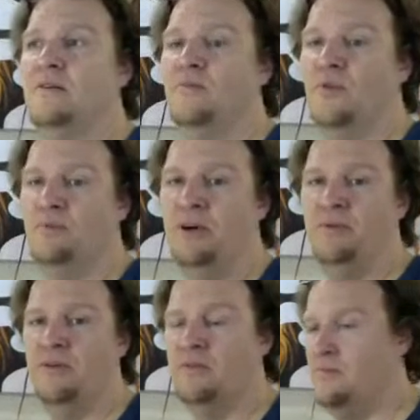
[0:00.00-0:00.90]
More
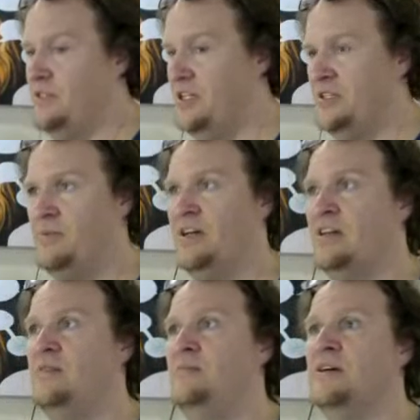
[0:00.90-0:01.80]
paper. Jay's back
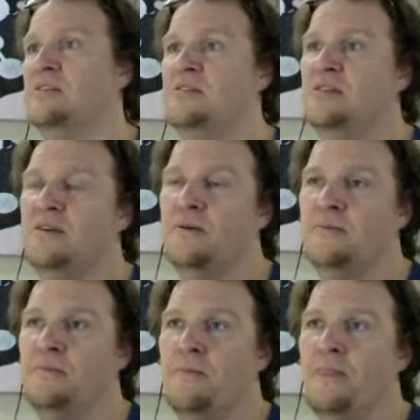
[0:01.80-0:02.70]
in the mix.
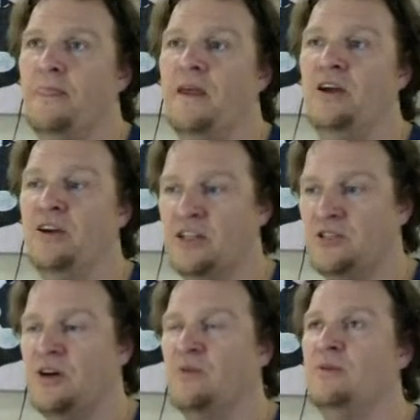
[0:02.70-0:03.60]
Are you going to
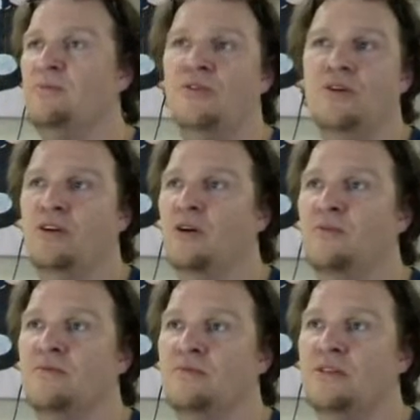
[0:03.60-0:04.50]
draw one more or no?
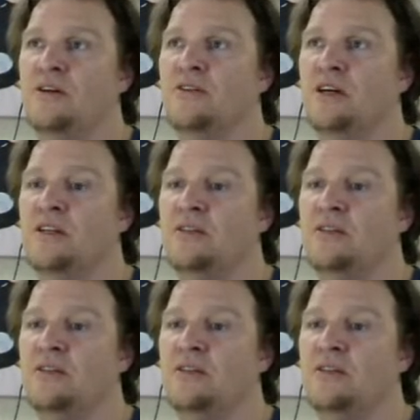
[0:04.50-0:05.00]
You're all done?